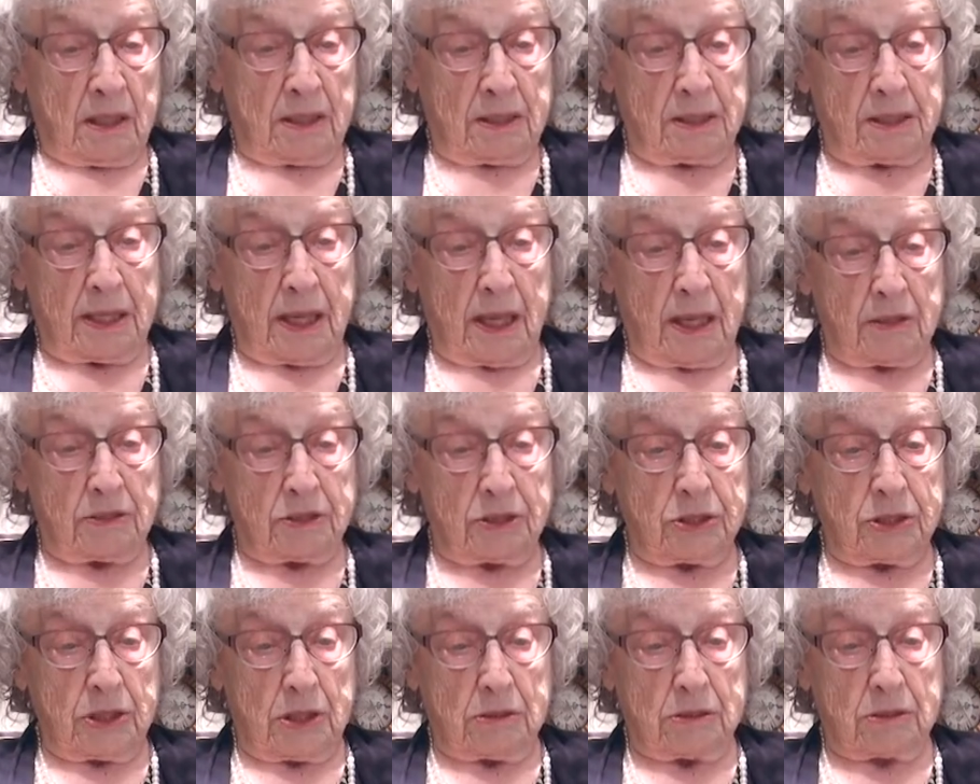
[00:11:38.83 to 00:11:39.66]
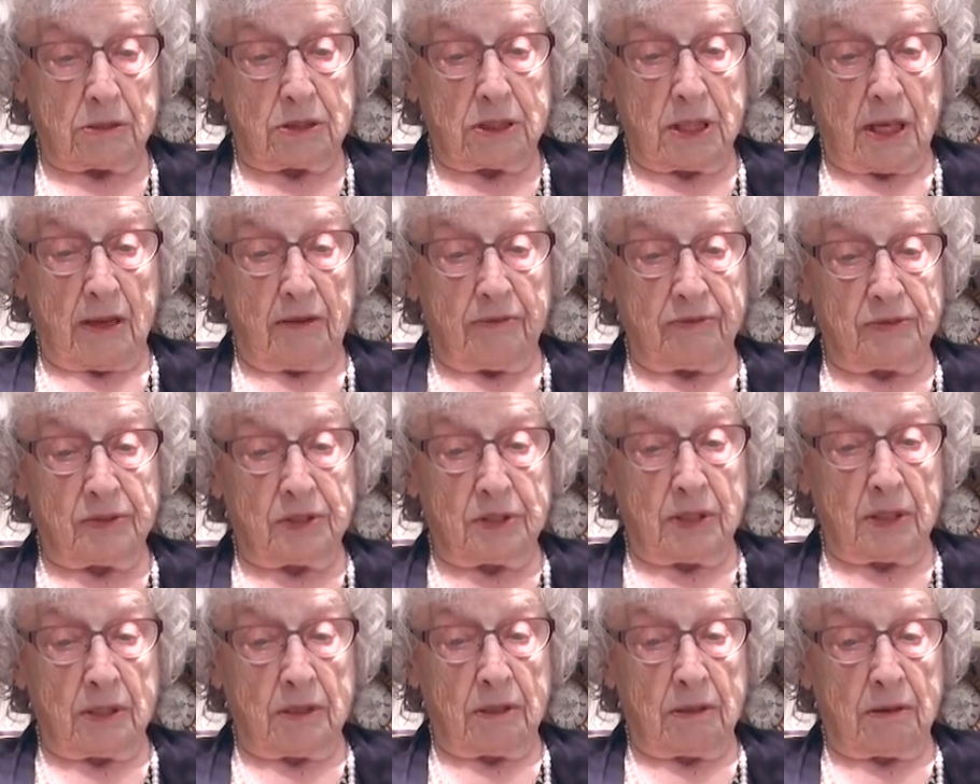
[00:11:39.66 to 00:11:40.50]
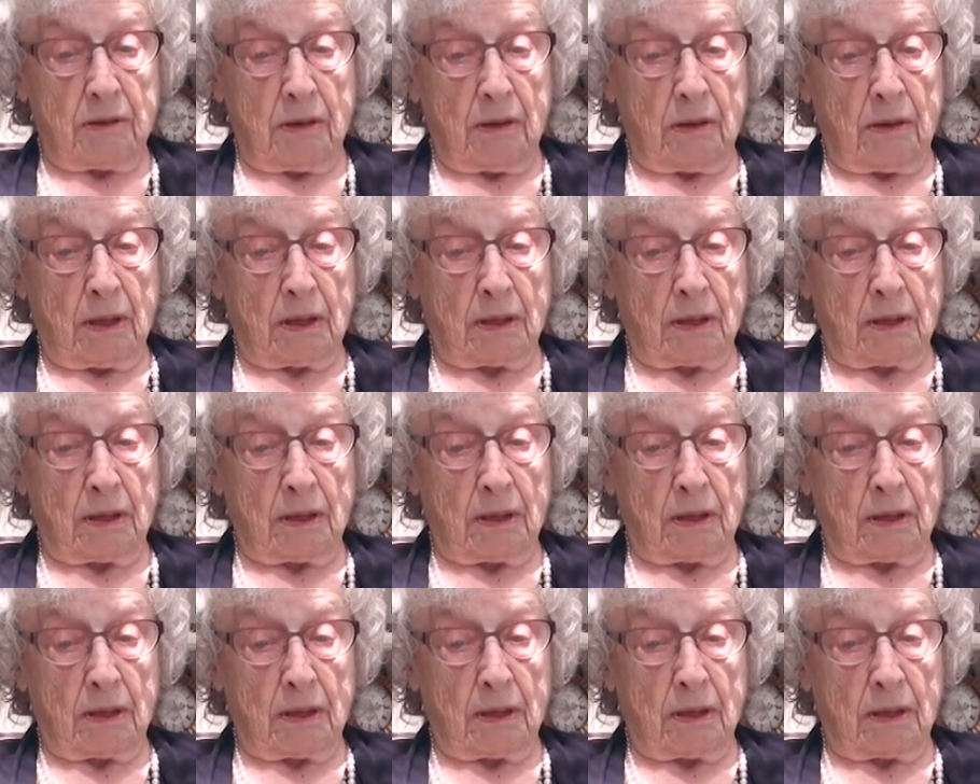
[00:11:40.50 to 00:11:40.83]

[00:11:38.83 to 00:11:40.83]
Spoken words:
And now she looks after